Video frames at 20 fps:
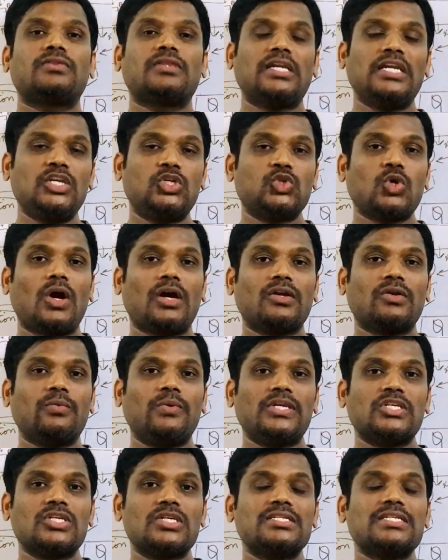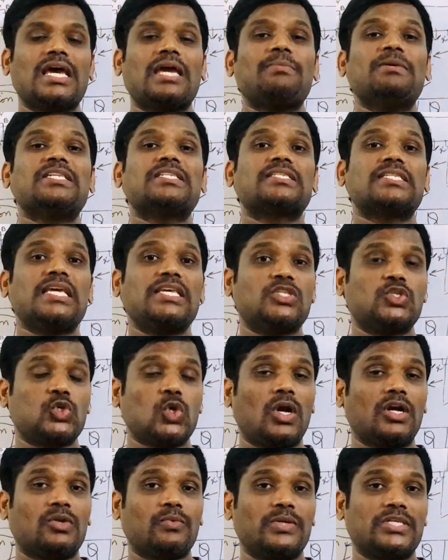3 short questions, I mean 6
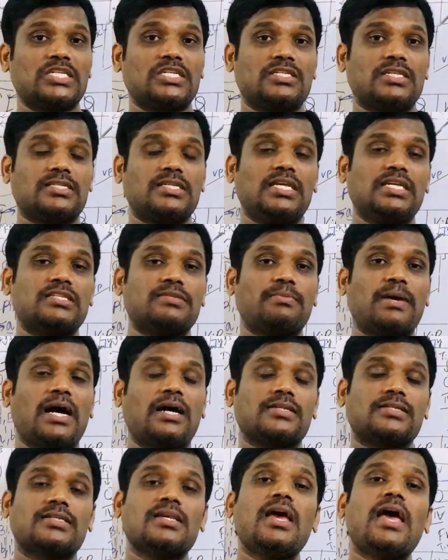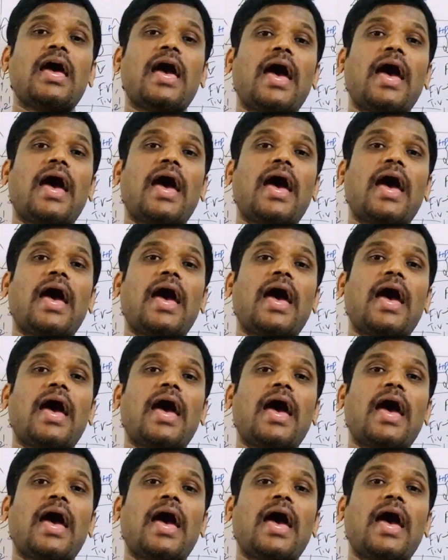short questions for 6 marks,